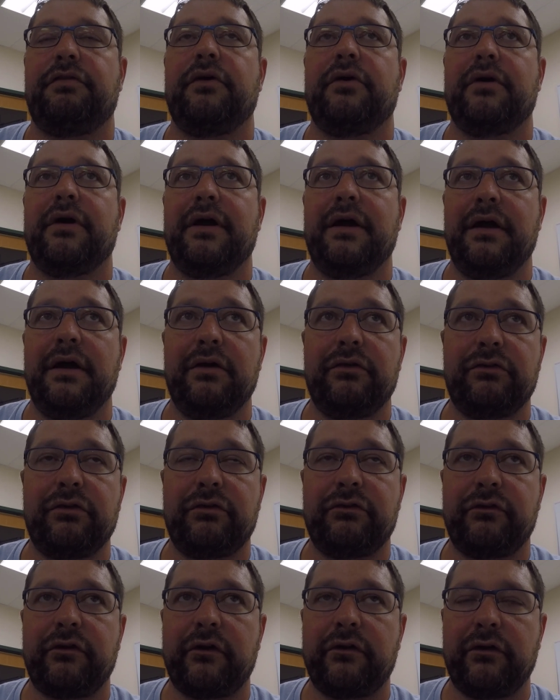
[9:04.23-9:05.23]
there is a
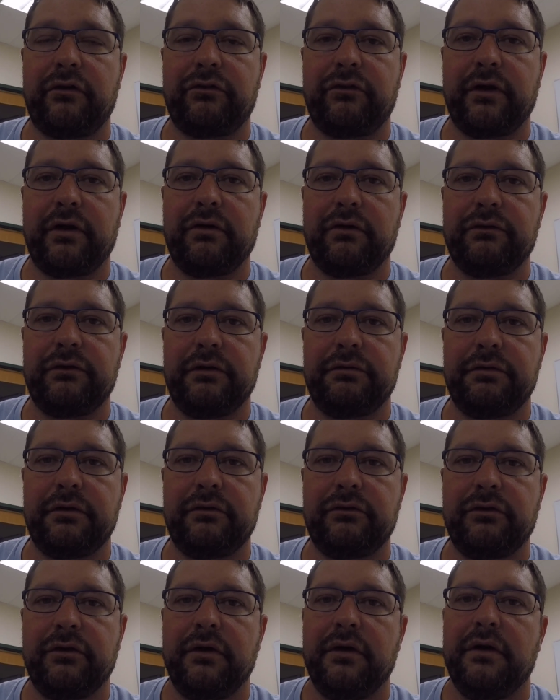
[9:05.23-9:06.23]
statistical
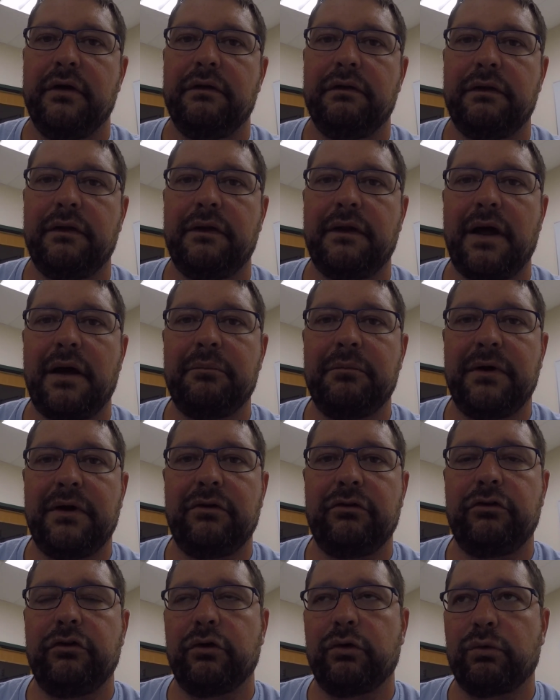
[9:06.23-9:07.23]
difference, then that
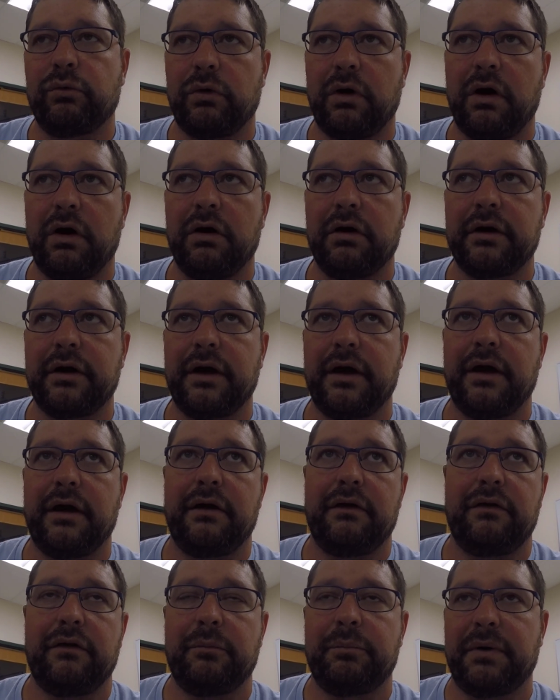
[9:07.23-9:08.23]
means you're wrong
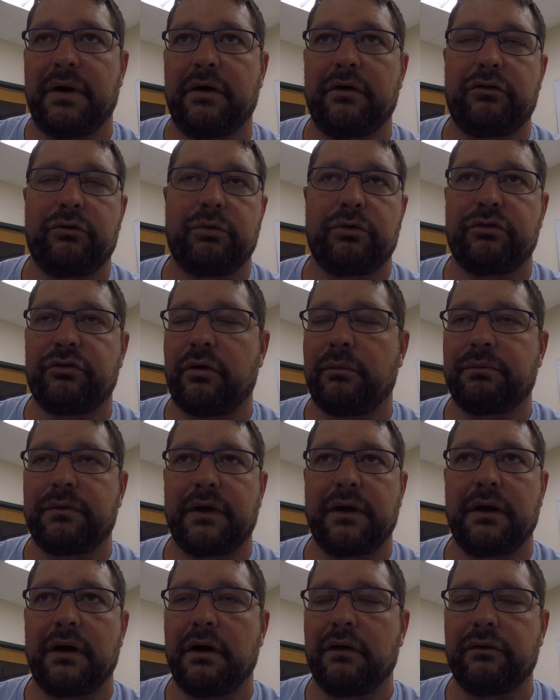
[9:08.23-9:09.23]
and the parents were
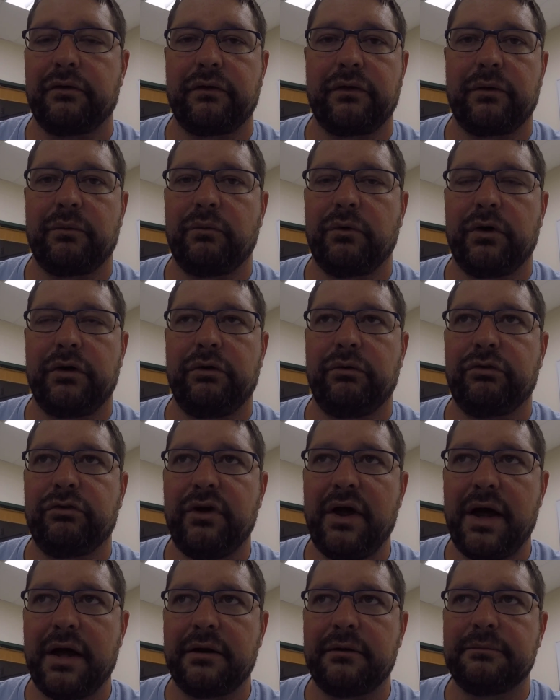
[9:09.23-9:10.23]
something other than what you
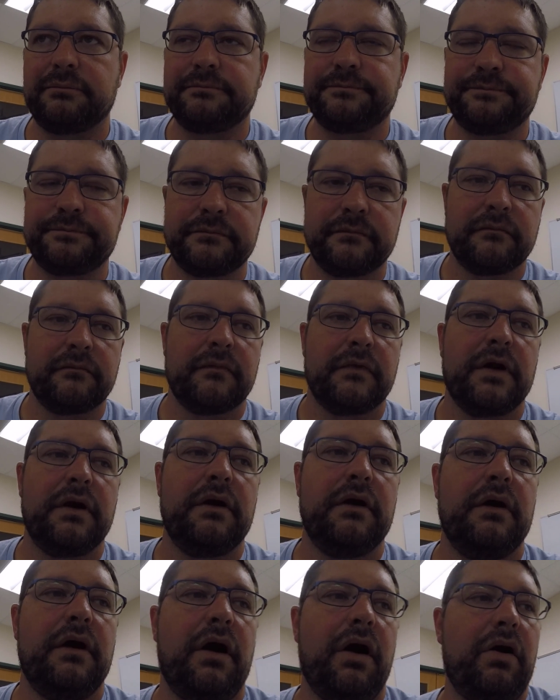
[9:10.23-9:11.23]
said.
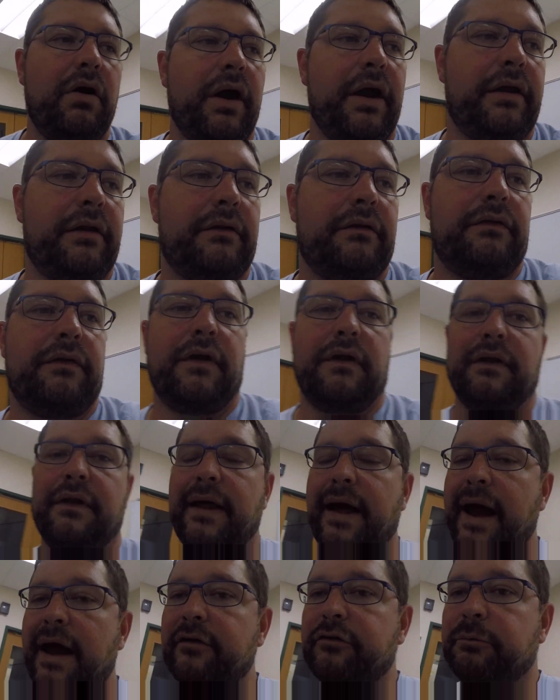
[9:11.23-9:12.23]
All right, the
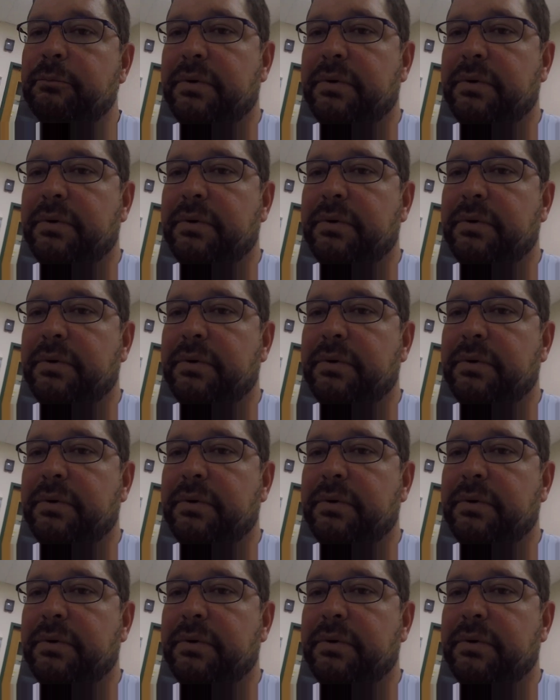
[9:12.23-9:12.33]
last